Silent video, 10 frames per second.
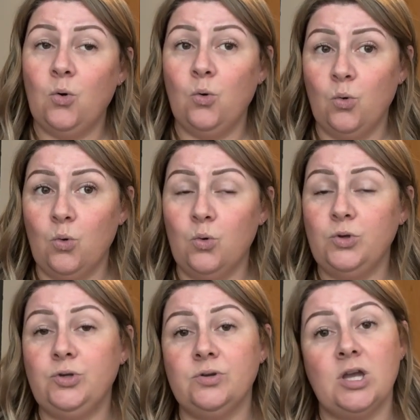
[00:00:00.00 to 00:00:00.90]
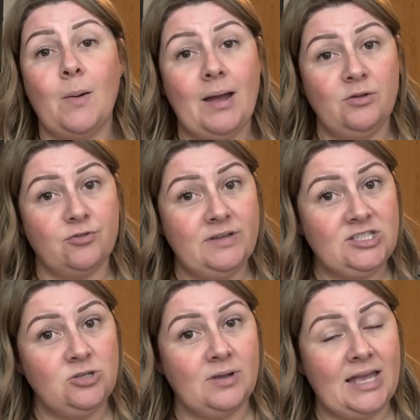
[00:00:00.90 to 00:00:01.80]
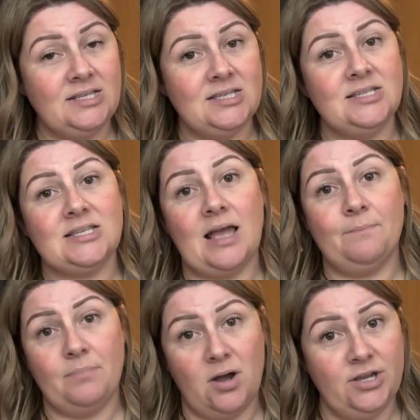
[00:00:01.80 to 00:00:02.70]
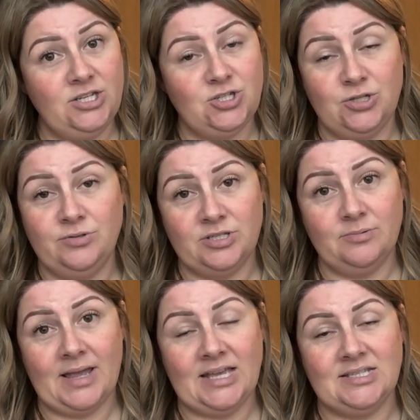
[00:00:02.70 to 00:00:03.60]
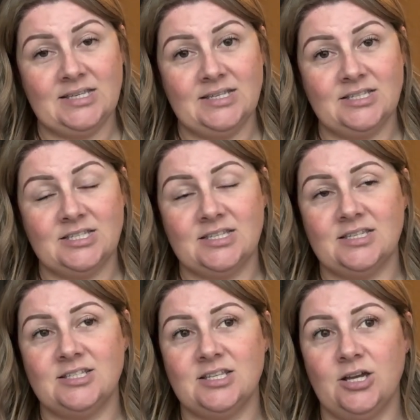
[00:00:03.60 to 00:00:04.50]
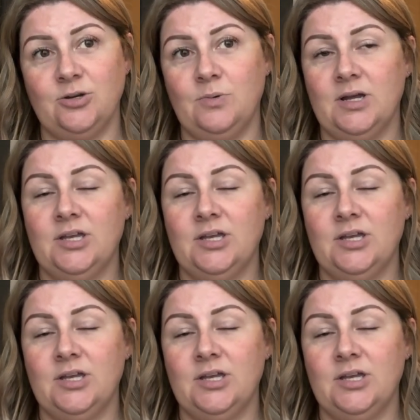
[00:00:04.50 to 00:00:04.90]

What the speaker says: or you can go out 3 suitcases and buy 2 suitcases. So